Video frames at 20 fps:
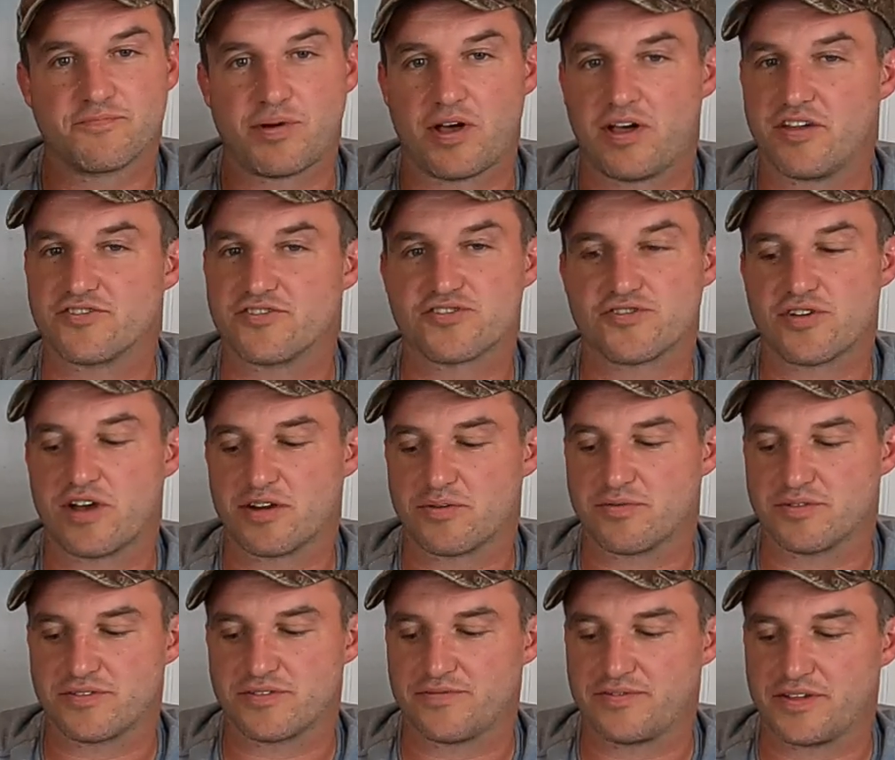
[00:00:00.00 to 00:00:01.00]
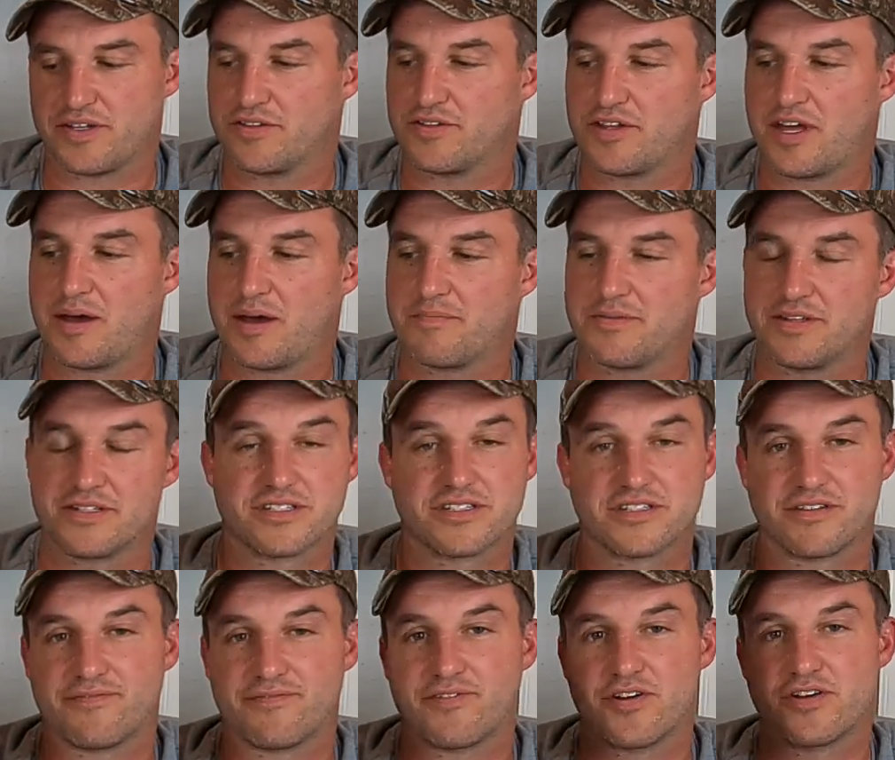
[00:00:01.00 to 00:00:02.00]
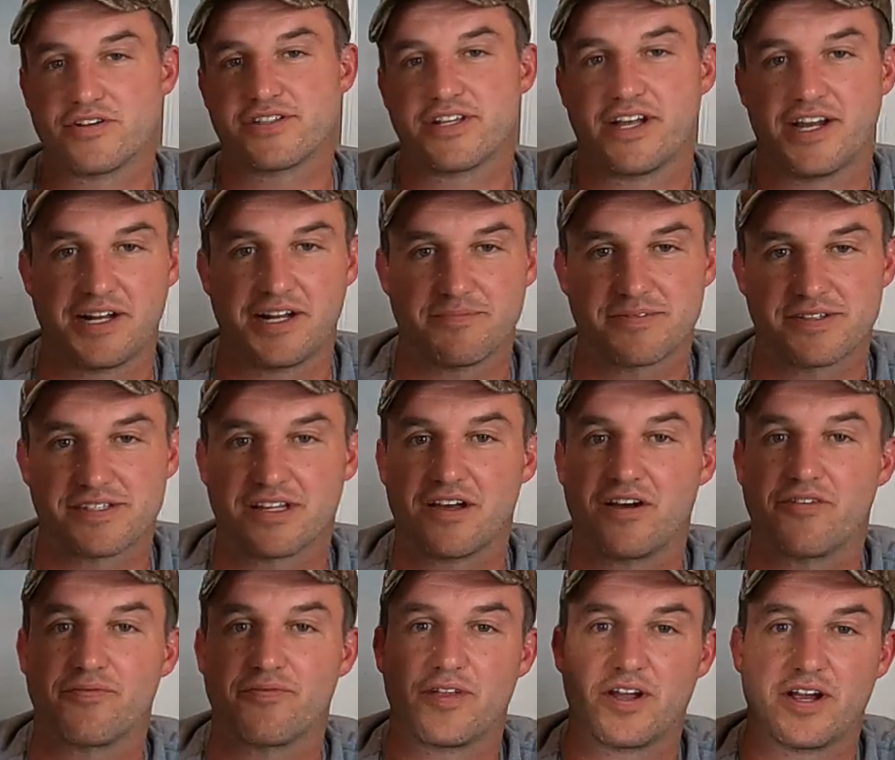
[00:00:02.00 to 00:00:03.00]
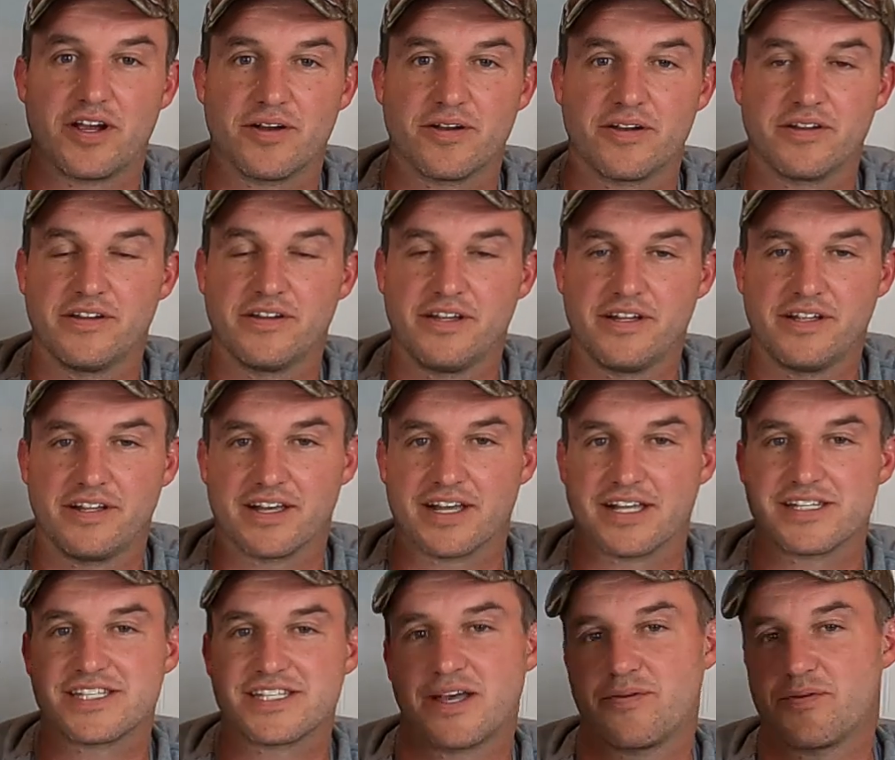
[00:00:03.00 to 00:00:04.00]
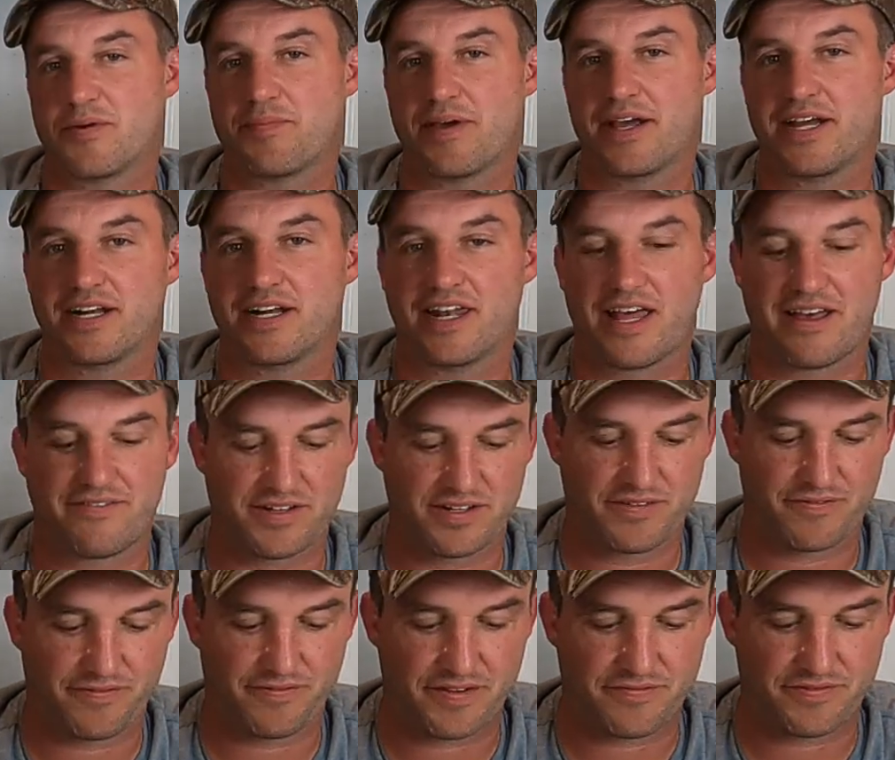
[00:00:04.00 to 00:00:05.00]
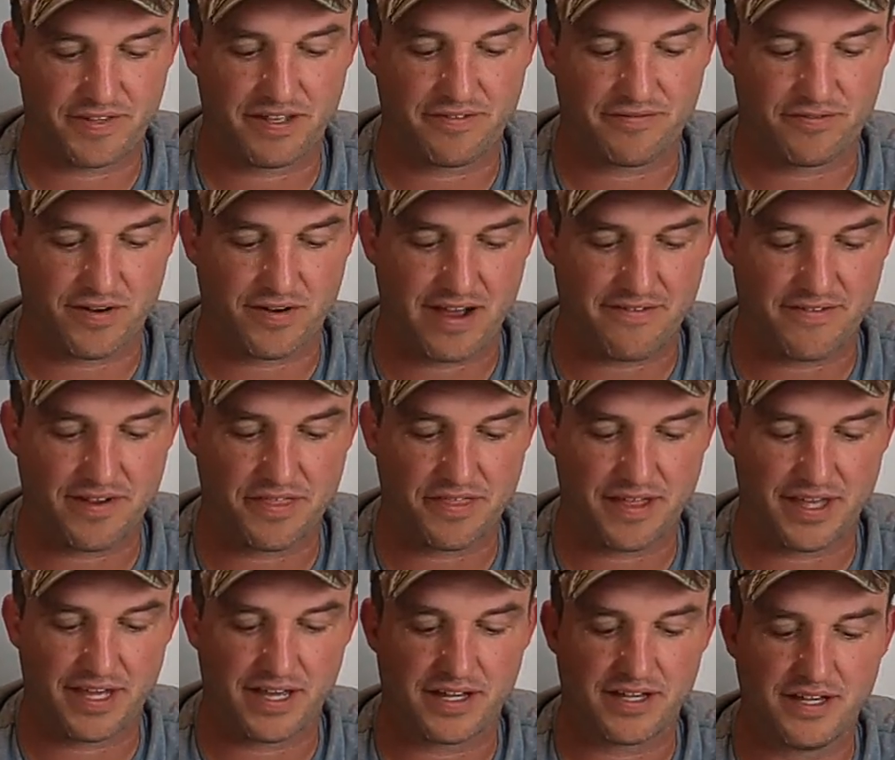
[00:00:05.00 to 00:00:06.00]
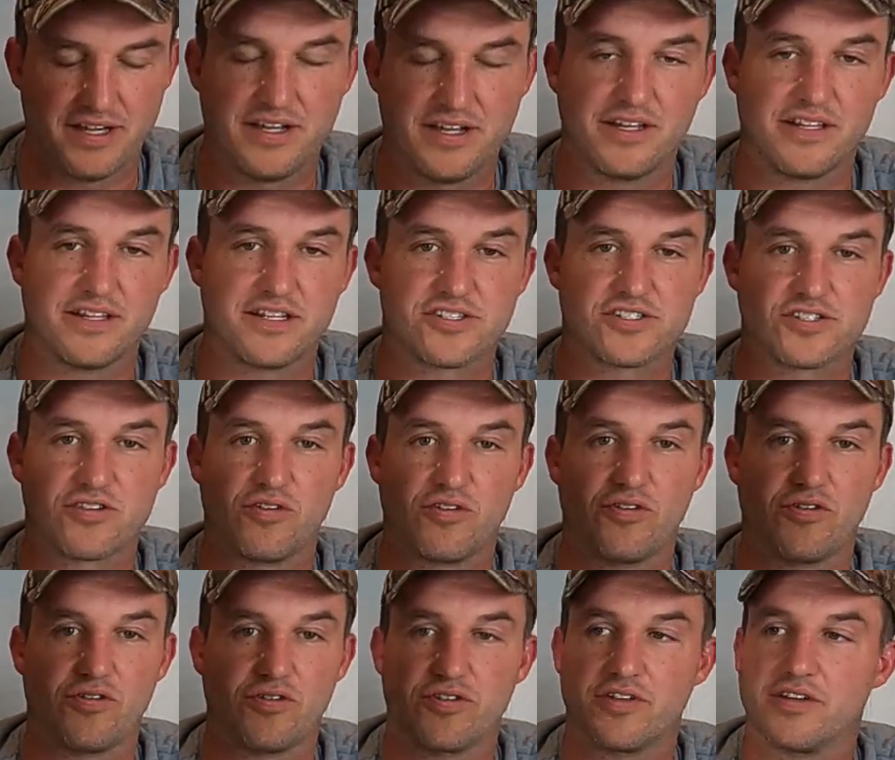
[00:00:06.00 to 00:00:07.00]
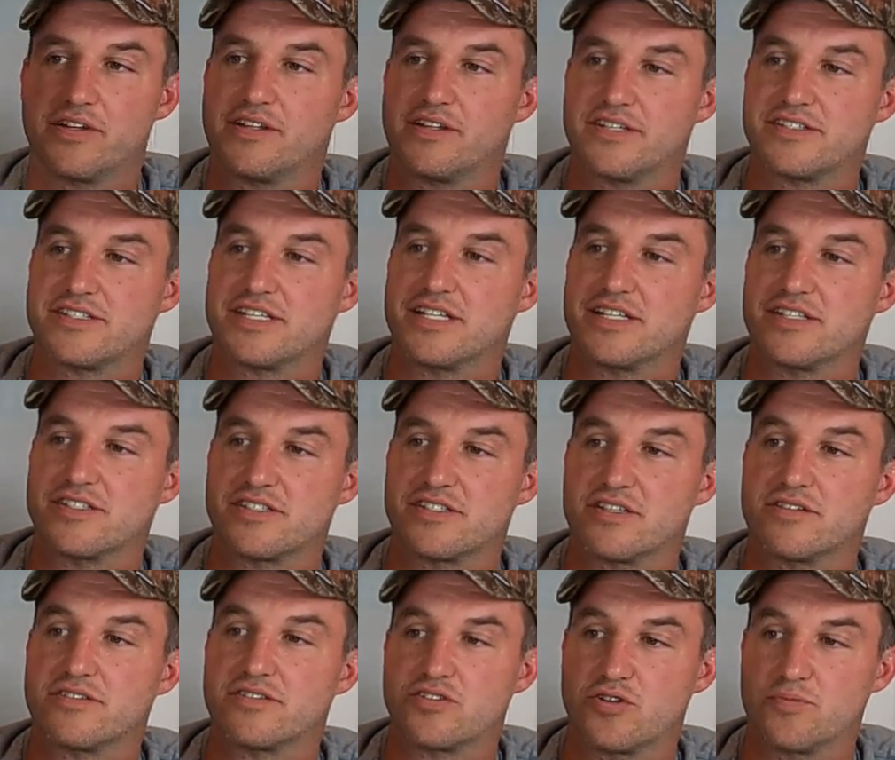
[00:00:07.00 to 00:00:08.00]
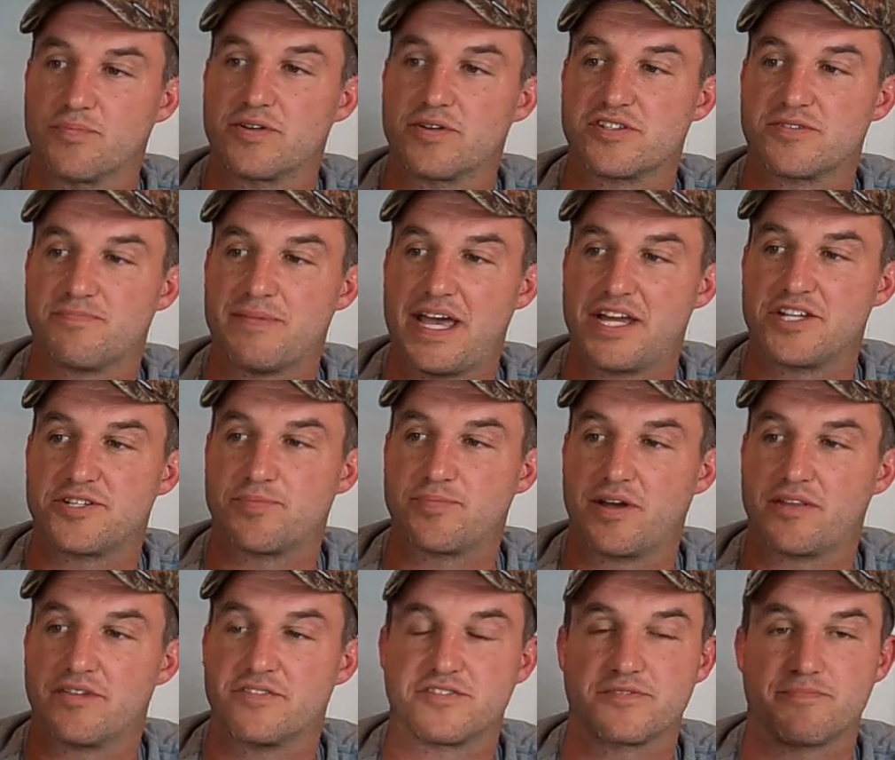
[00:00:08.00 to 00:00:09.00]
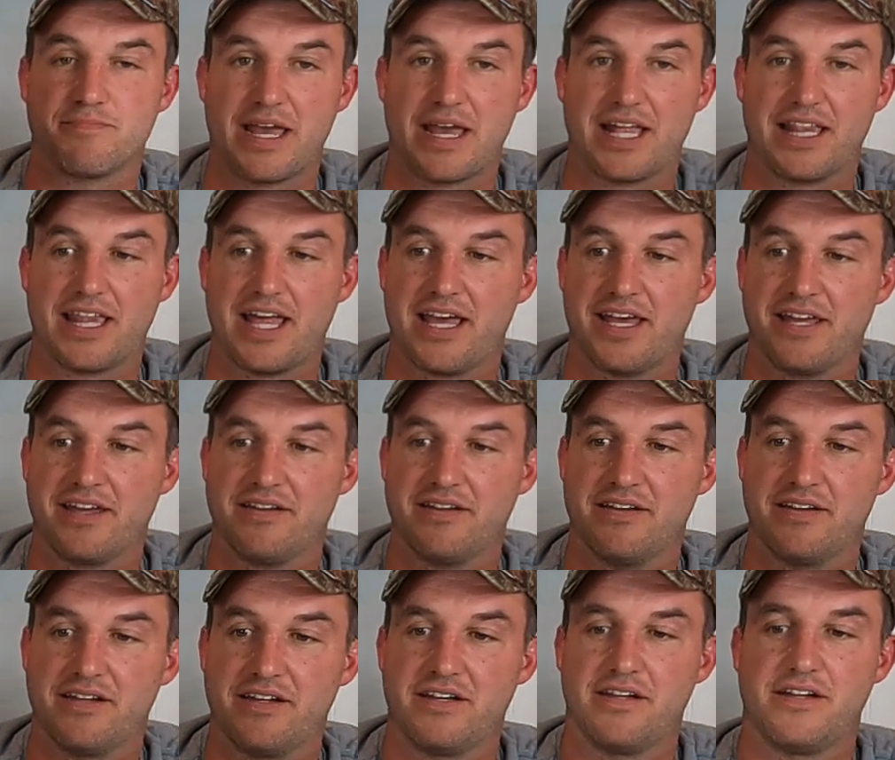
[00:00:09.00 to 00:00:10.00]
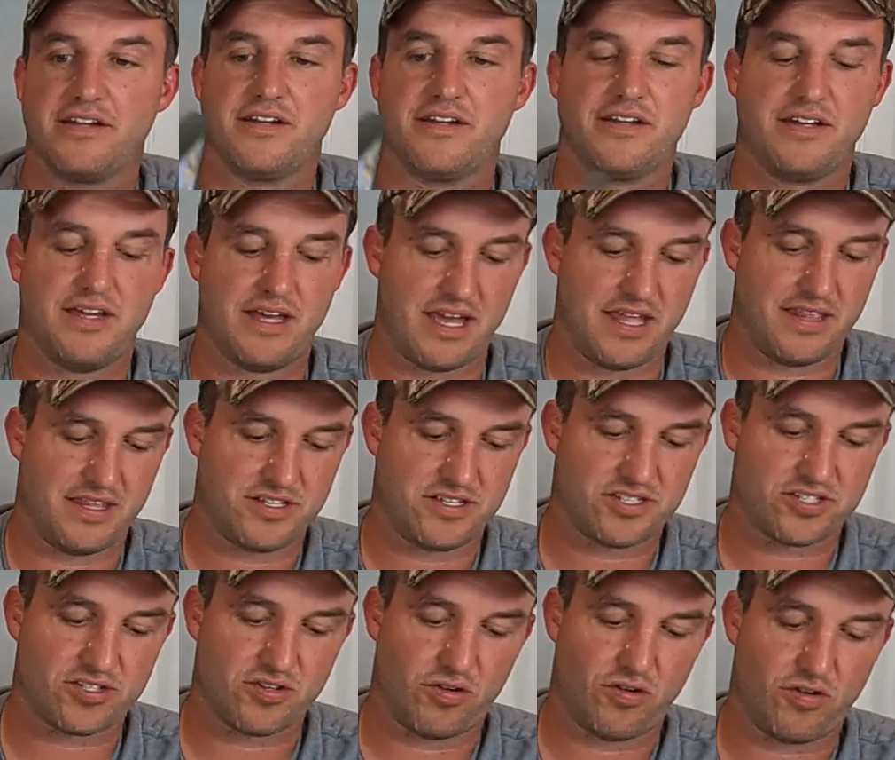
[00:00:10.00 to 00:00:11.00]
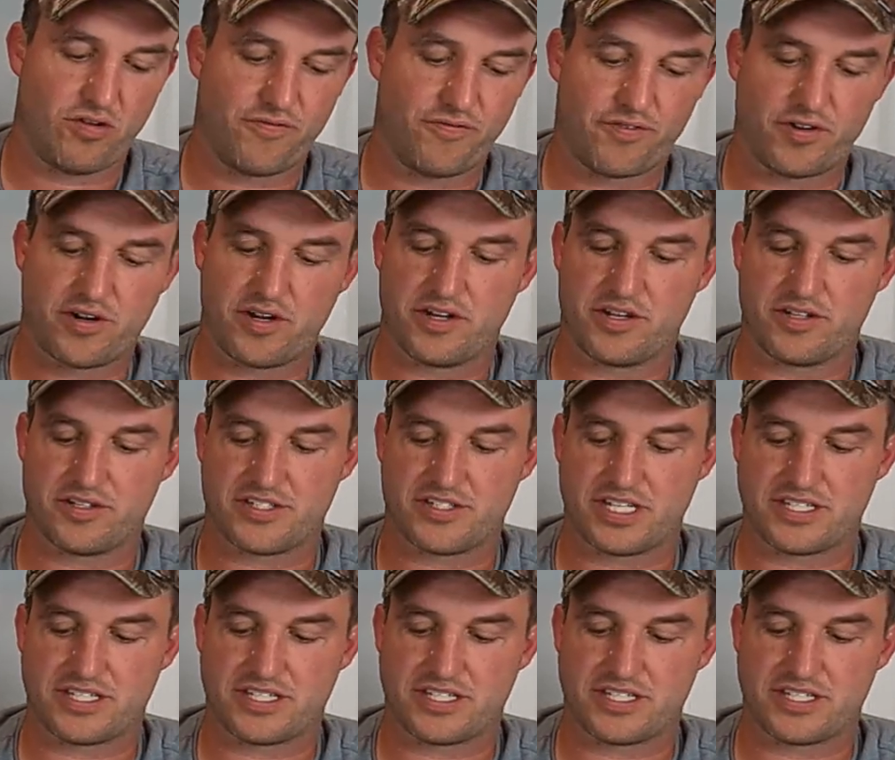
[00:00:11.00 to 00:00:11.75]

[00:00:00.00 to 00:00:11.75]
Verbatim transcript: Paul's truck was filled up. This is the first item stuff there. Like I said, we paid eleven fifty for everything. This sold. This is Super Smash Brothers Melee, and this sold for